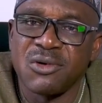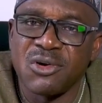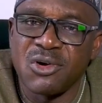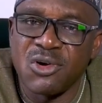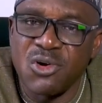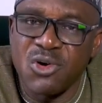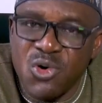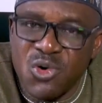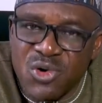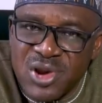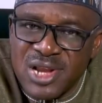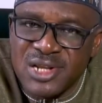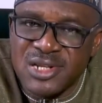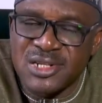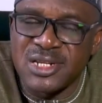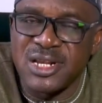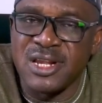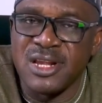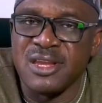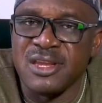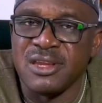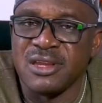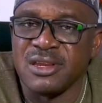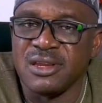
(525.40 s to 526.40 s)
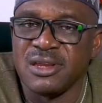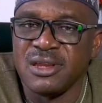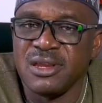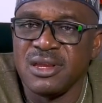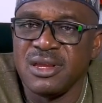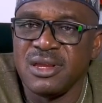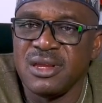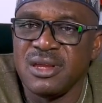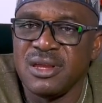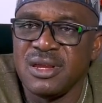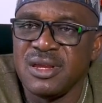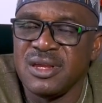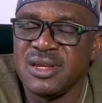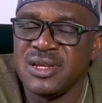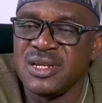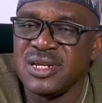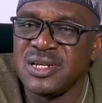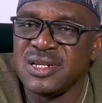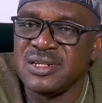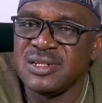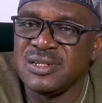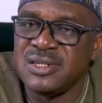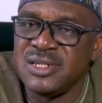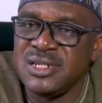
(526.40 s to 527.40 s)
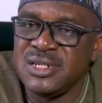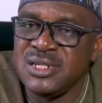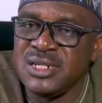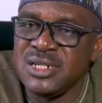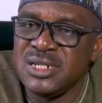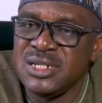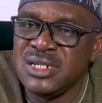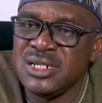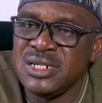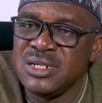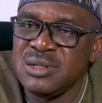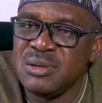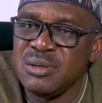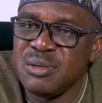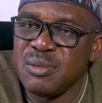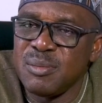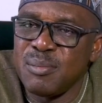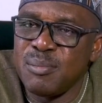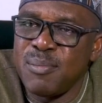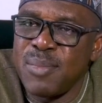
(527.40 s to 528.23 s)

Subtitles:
currently the